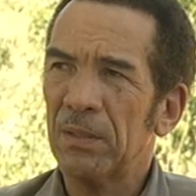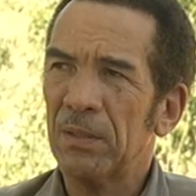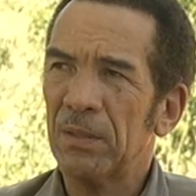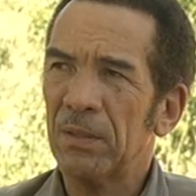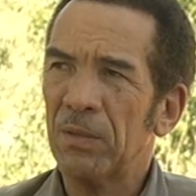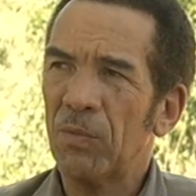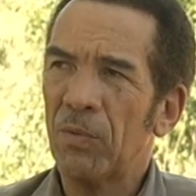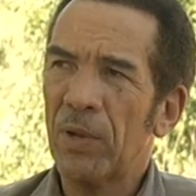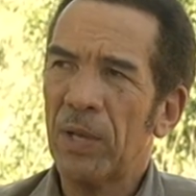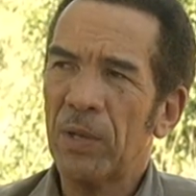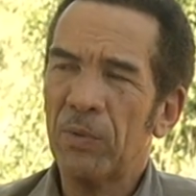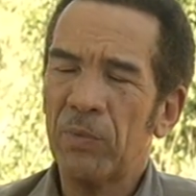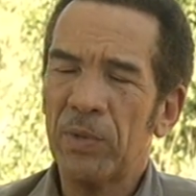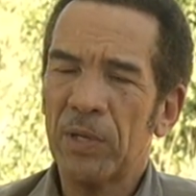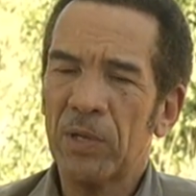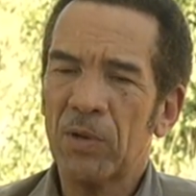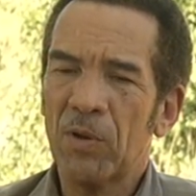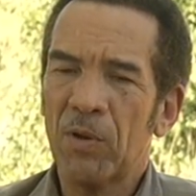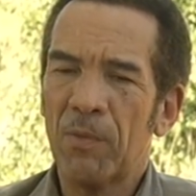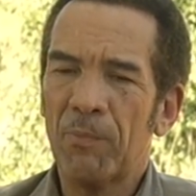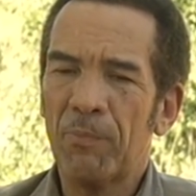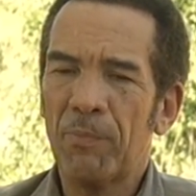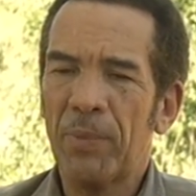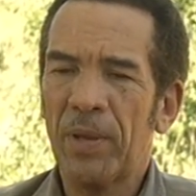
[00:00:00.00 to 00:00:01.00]
the way we
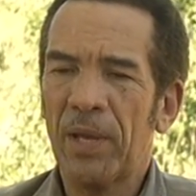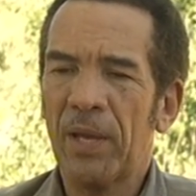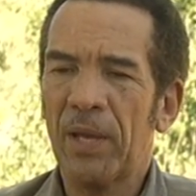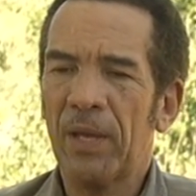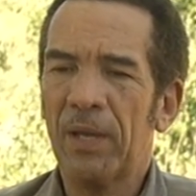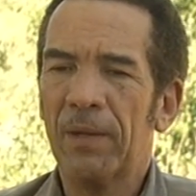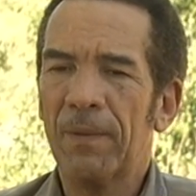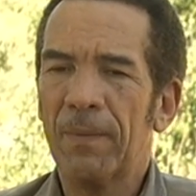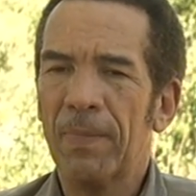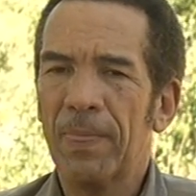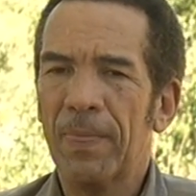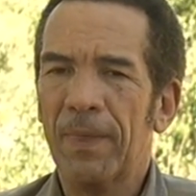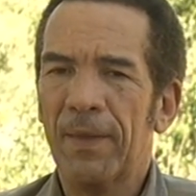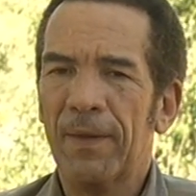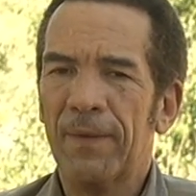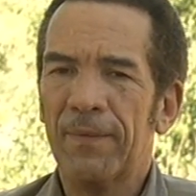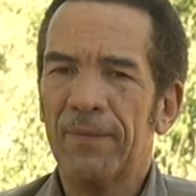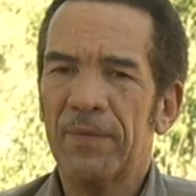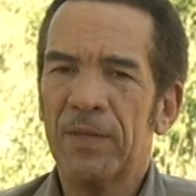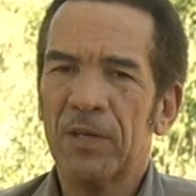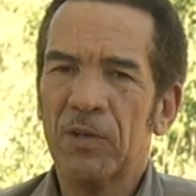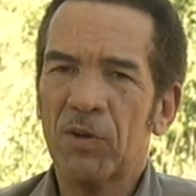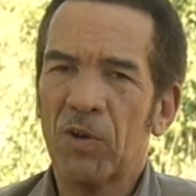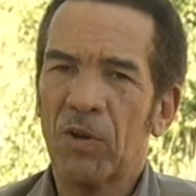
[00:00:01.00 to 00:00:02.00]
compare
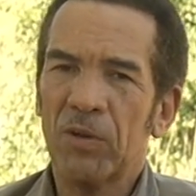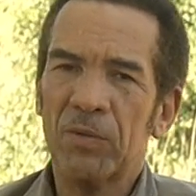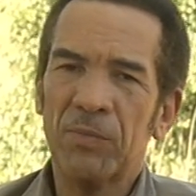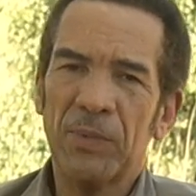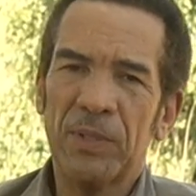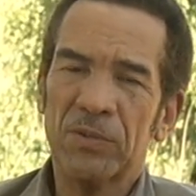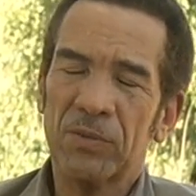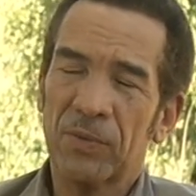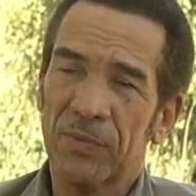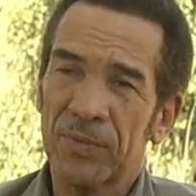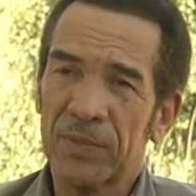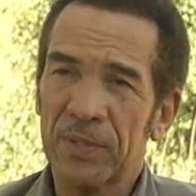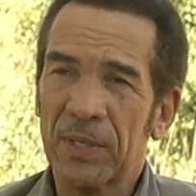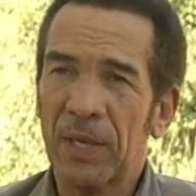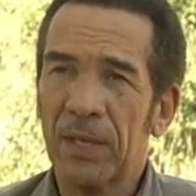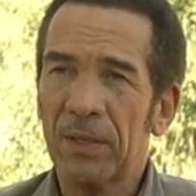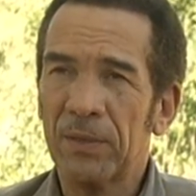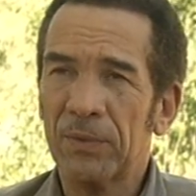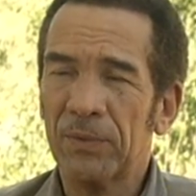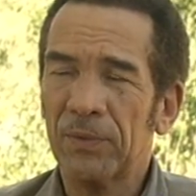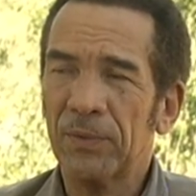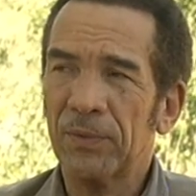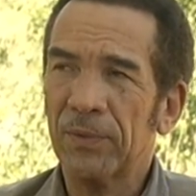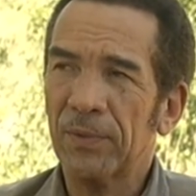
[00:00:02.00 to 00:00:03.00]
the economies of
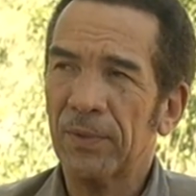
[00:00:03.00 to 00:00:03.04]
scale,